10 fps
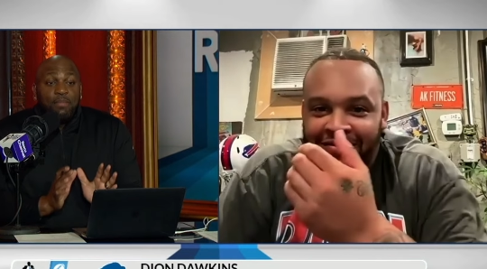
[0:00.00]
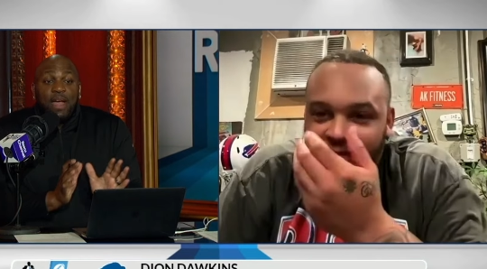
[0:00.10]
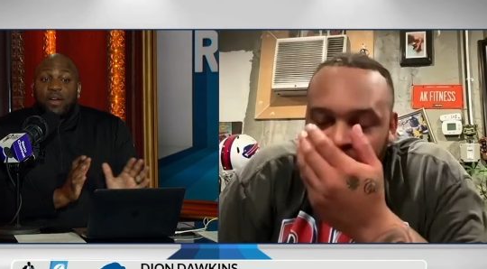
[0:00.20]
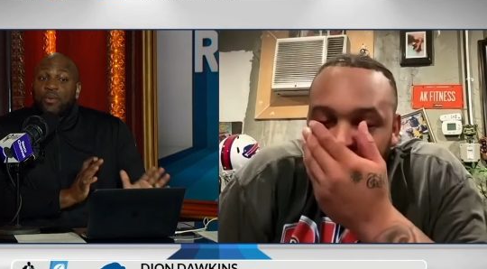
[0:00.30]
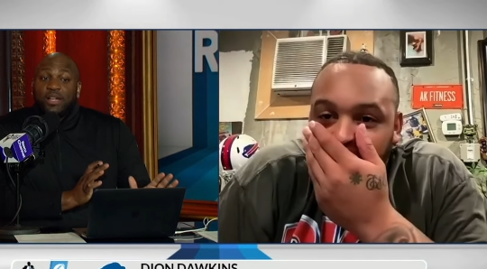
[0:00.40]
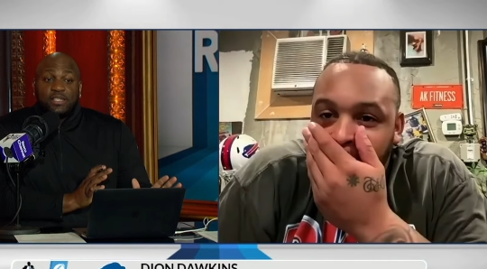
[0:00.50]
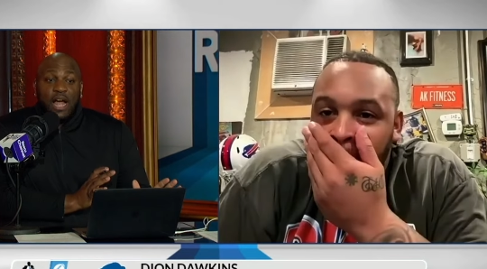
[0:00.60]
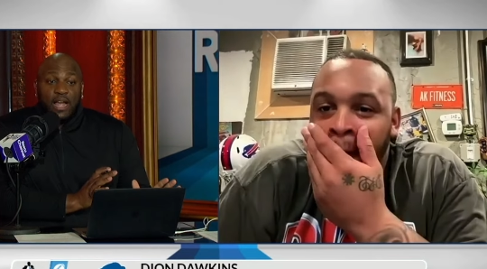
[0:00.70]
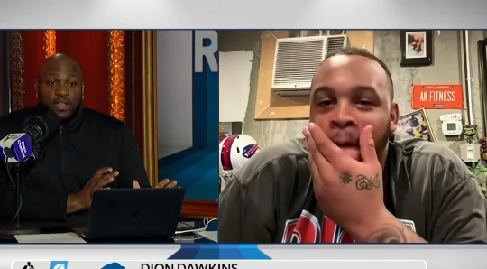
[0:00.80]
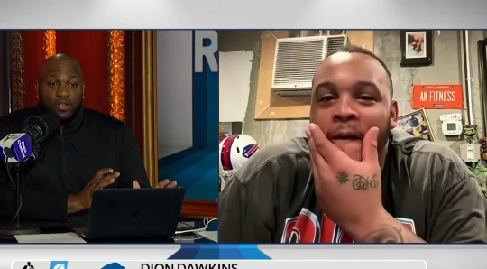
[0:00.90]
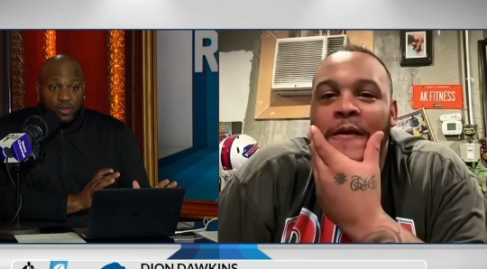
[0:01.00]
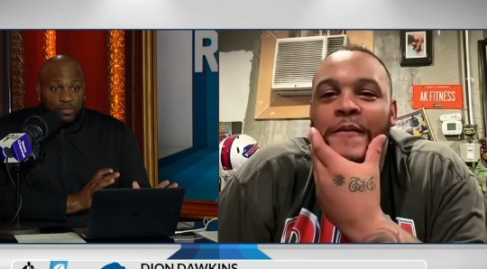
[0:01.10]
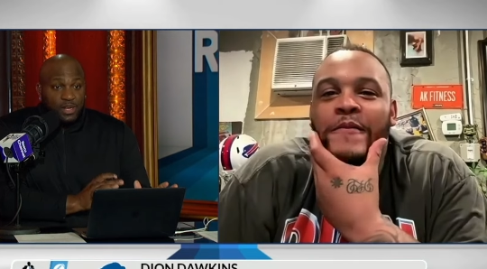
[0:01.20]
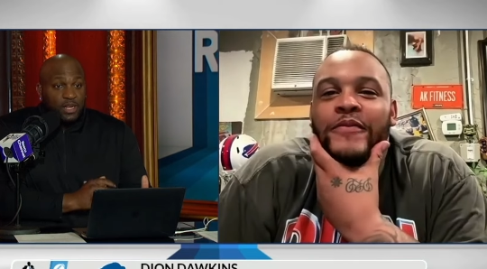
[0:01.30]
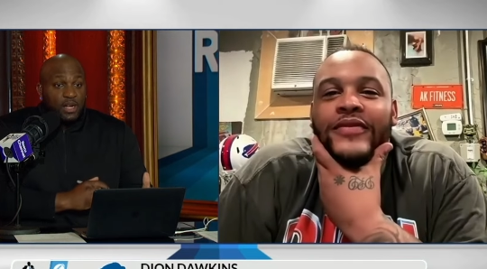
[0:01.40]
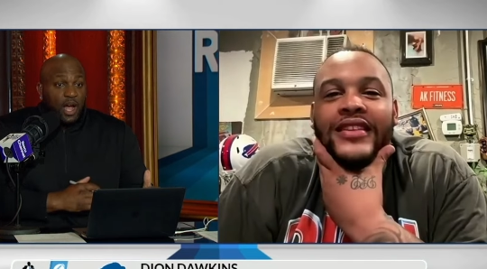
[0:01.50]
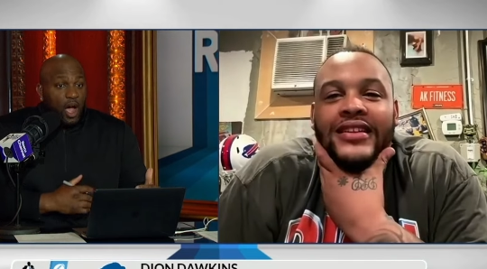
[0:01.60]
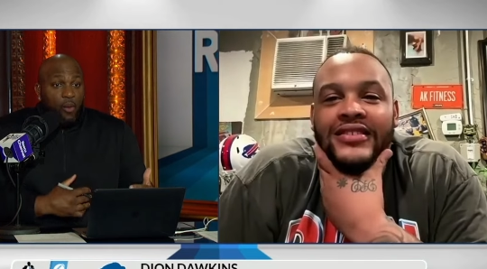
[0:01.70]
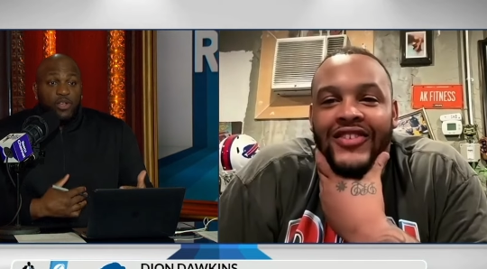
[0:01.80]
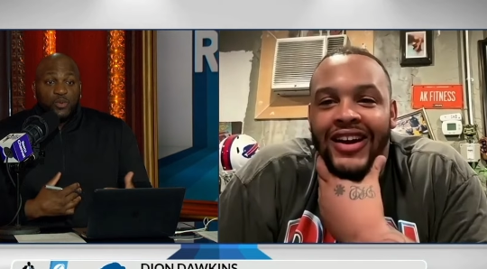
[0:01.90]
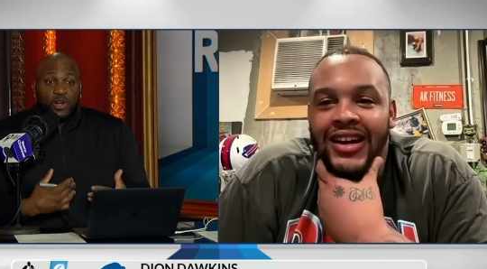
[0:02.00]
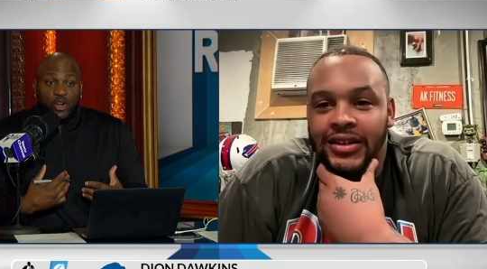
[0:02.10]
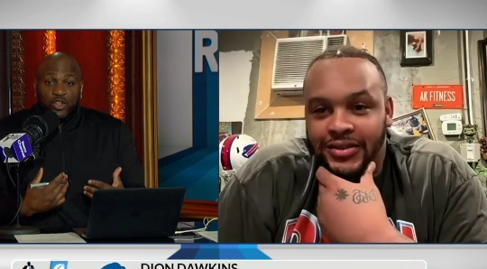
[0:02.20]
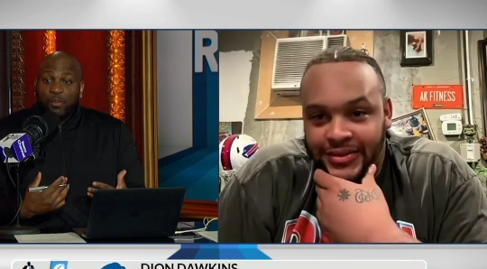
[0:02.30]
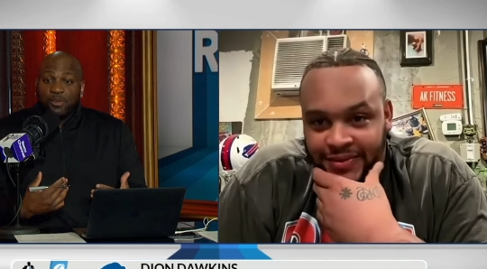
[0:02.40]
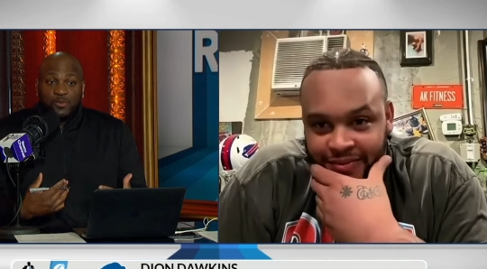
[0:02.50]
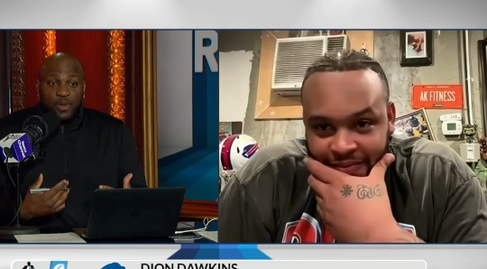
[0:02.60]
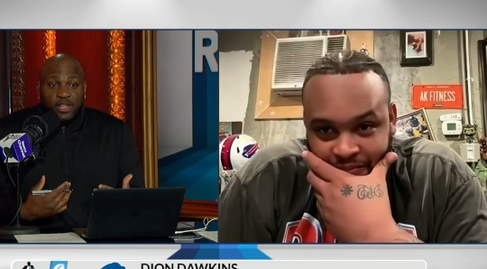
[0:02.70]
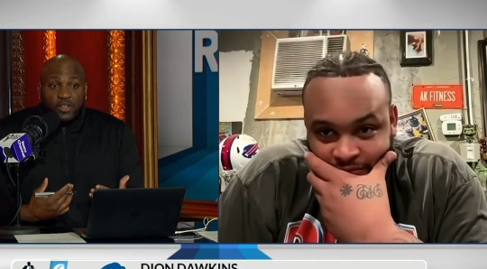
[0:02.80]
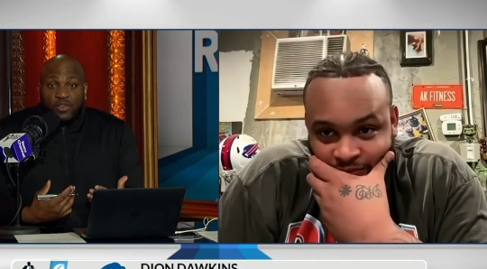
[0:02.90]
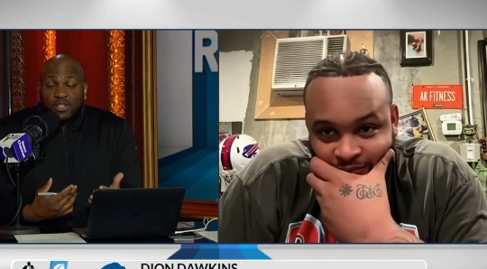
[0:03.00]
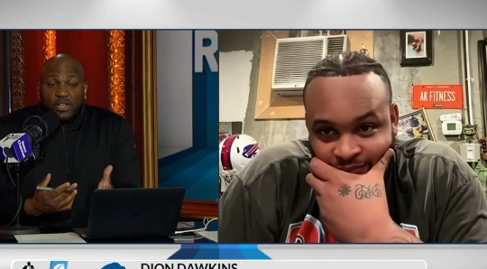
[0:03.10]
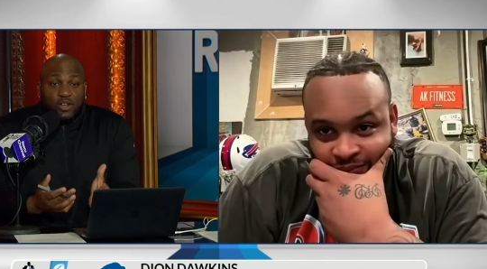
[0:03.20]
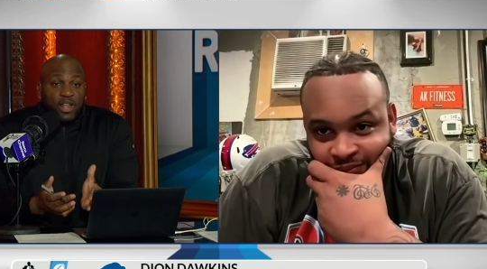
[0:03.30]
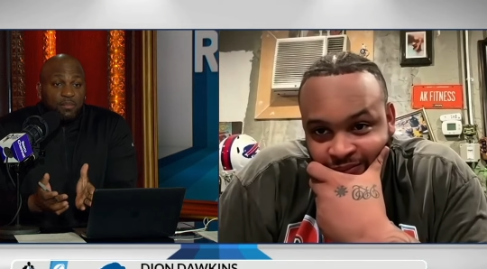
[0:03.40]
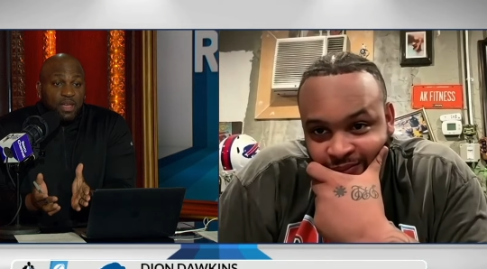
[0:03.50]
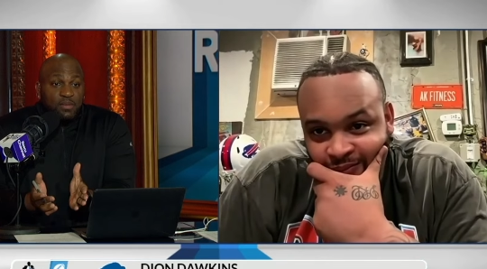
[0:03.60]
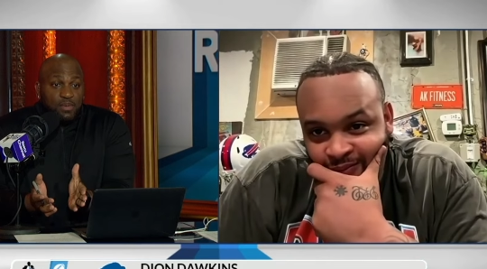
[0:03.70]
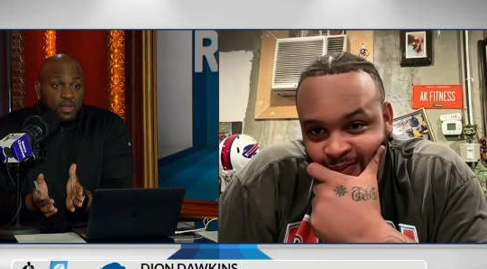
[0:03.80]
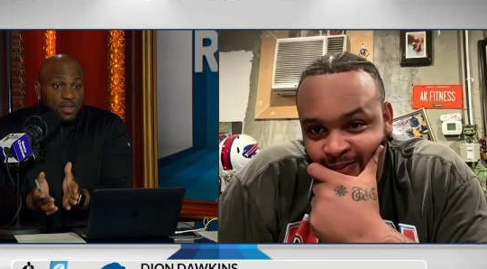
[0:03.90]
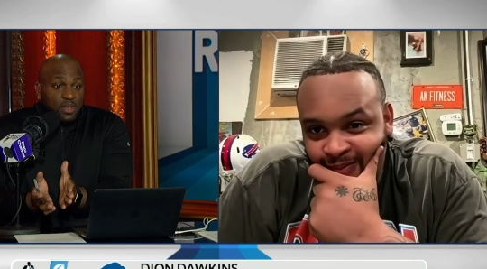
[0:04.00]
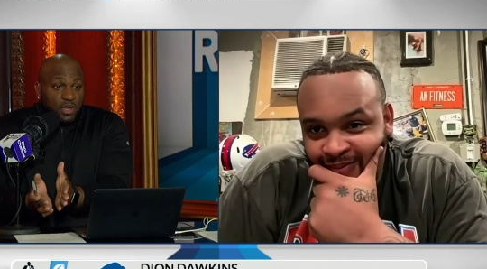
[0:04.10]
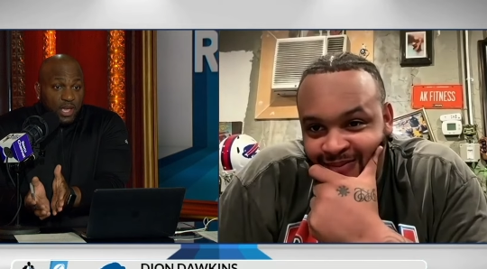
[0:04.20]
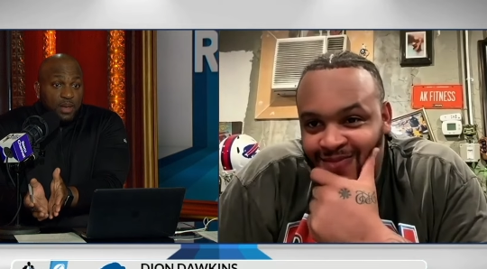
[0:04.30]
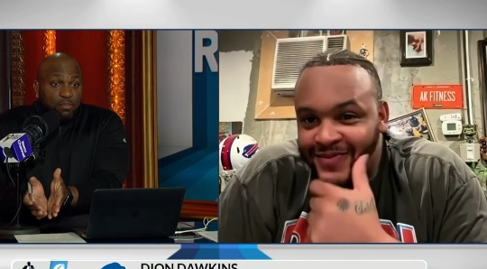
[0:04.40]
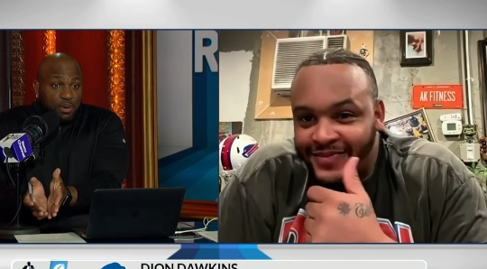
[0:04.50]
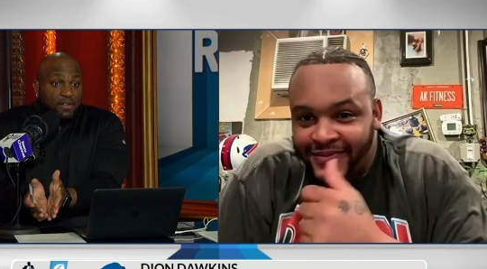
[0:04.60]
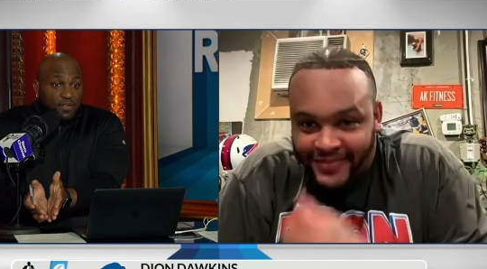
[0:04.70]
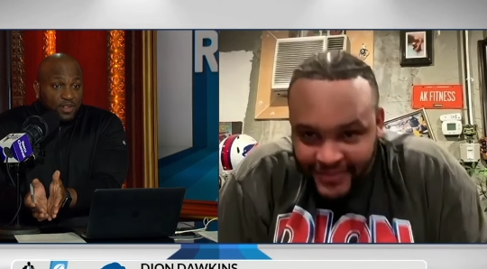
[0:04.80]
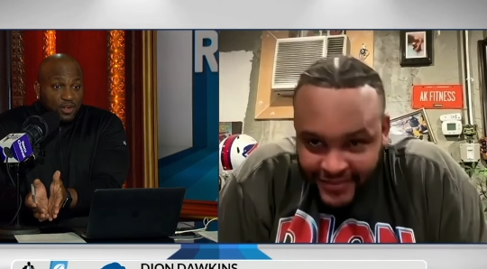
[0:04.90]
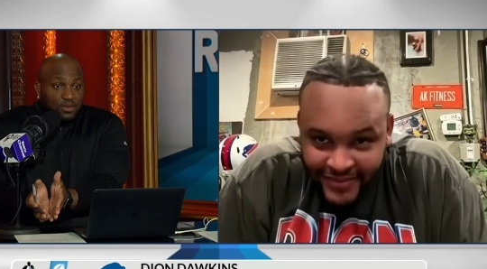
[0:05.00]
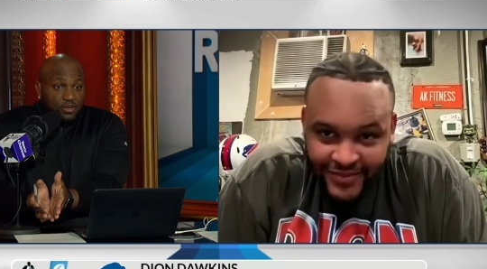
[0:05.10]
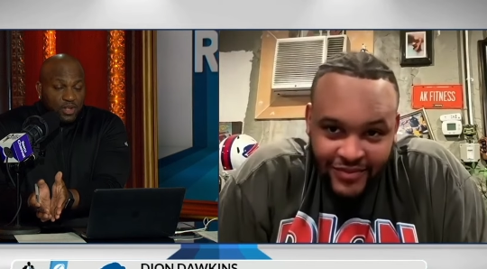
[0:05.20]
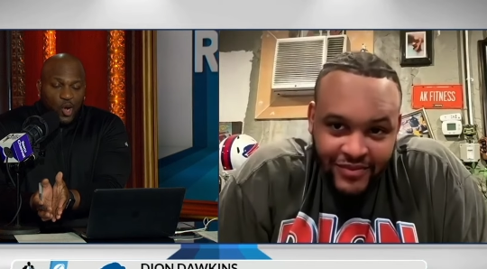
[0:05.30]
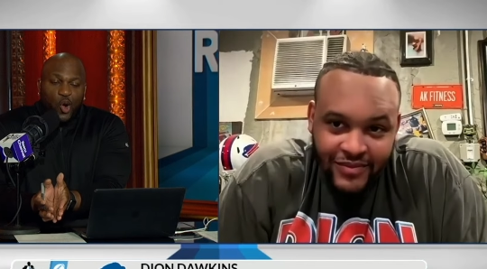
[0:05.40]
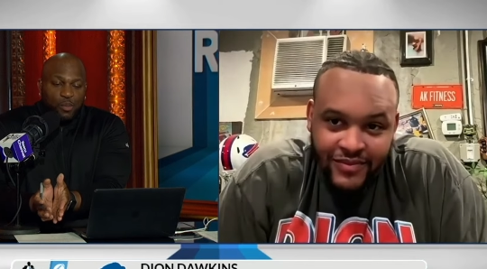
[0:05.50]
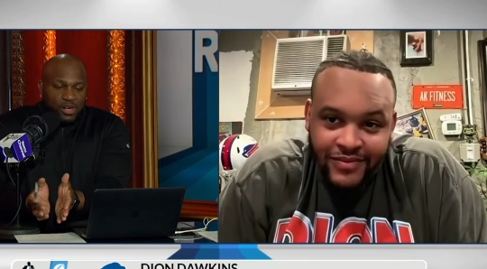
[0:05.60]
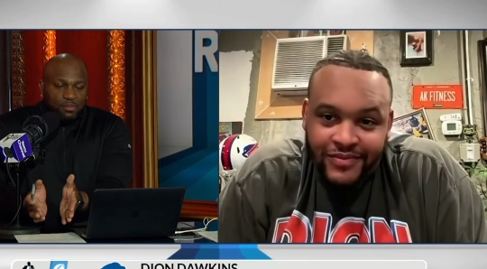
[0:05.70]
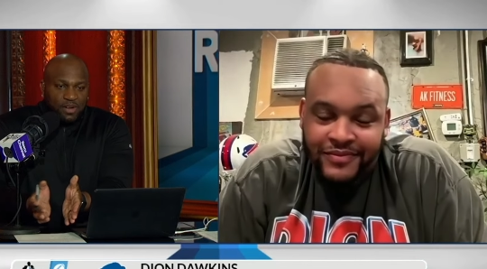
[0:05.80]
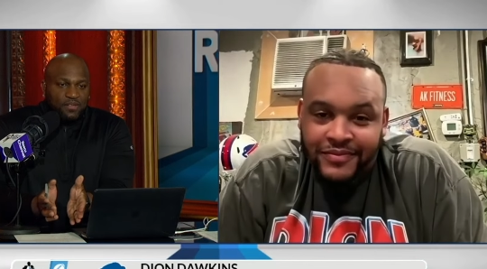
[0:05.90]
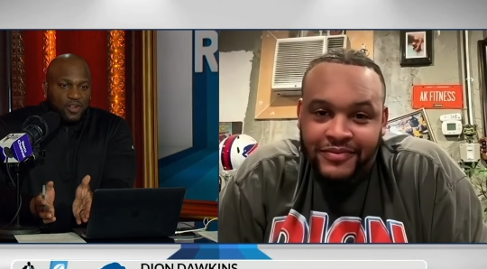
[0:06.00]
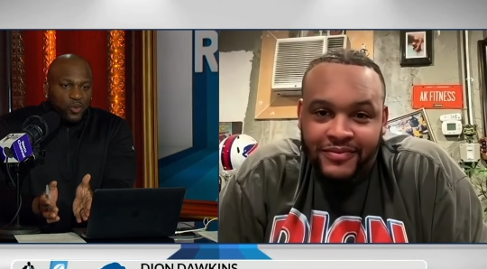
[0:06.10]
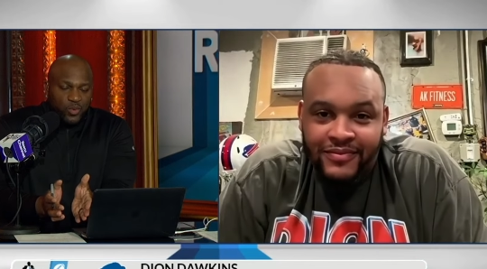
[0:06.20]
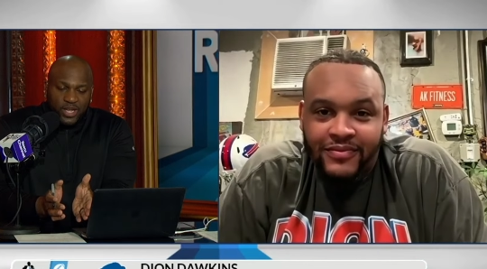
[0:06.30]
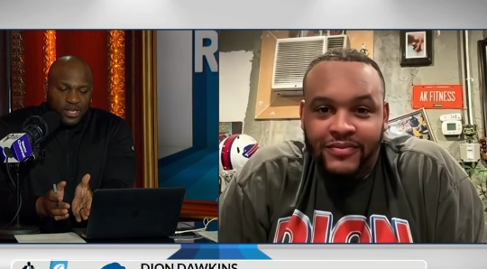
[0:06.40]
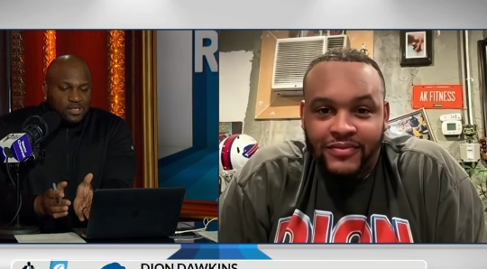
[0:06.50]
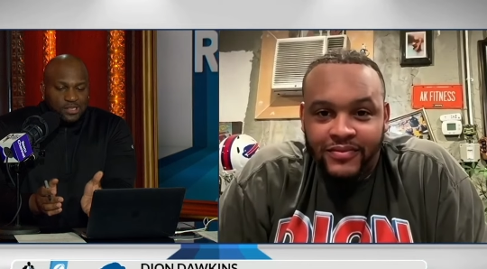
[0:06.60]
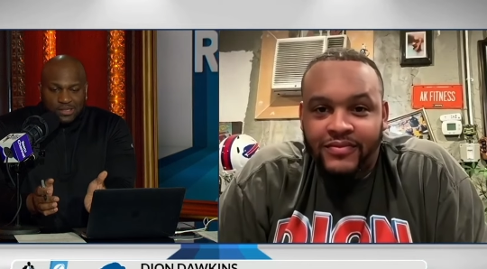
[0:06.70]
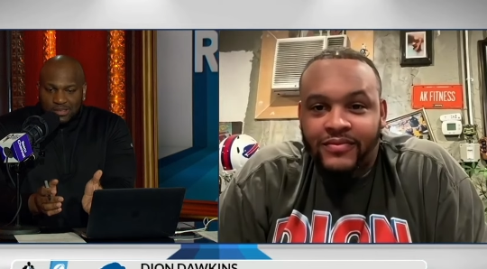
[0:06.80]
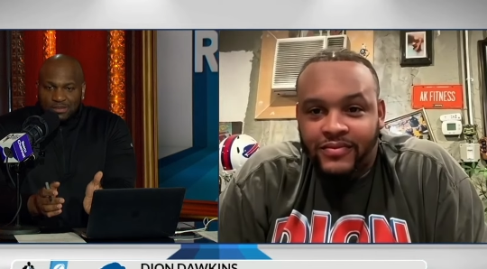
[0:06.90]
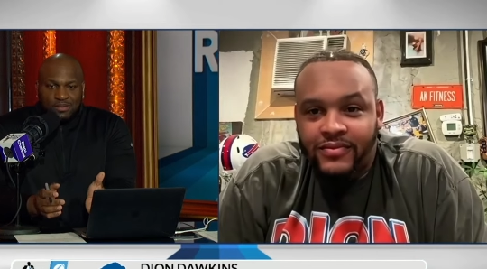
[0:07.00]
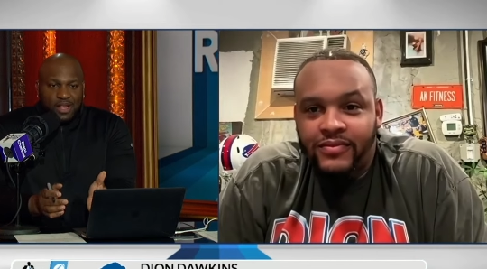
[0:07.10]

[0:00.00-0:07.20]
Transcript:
Speaker 1: I'm not a ranch guy either, but always right. want to know your perspective because I know that maybe in Buffalo, home of the Buffalo Wings and